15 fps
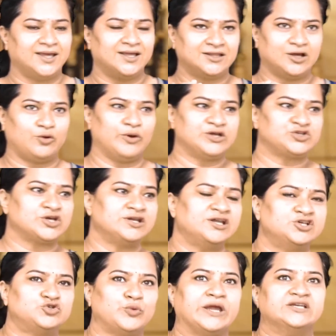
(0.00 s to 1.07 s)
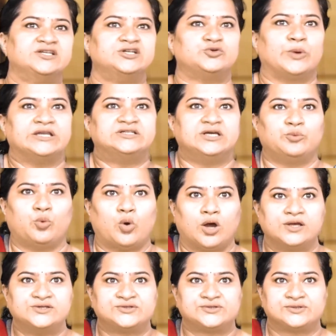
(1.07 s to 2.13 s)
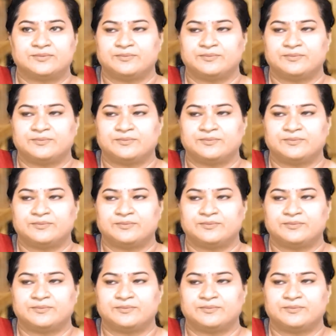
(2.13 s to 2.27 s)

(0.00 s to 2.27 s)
The question in 2020 was,